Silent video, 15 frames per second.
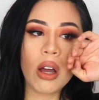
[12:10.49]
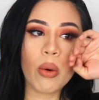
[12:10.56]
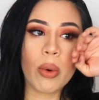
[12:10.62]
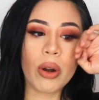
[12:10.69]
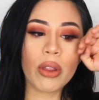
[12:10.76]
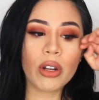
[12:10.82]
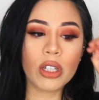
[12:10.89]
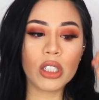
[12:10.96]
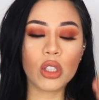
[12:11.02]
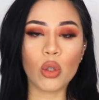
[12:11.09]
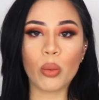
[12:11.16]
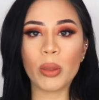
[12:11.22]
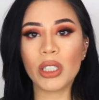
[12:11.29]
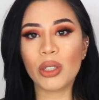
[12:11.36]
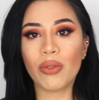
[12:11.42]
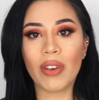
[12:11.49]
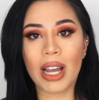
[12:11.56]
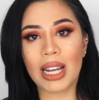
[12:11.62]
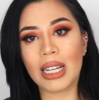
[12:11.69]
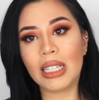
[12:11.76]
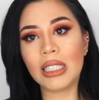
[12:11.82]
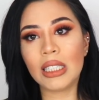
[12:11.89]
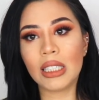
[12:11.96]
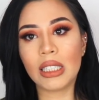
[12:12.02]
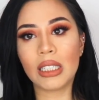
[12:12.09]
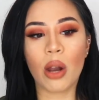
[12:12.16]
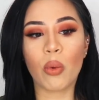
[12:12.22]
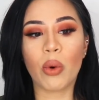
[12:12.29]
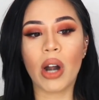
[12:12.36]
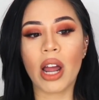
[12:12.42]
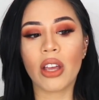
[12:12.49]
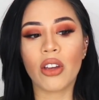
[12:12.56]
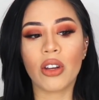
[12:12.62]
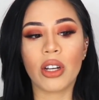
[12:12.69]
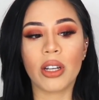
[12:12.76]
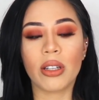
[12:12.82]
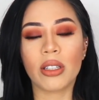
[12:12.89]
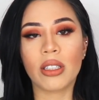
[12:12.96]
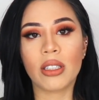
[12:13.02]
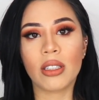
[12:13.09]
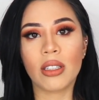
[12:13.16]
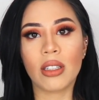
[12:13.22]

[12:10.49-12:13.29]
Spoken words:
where there's so much violence and where I could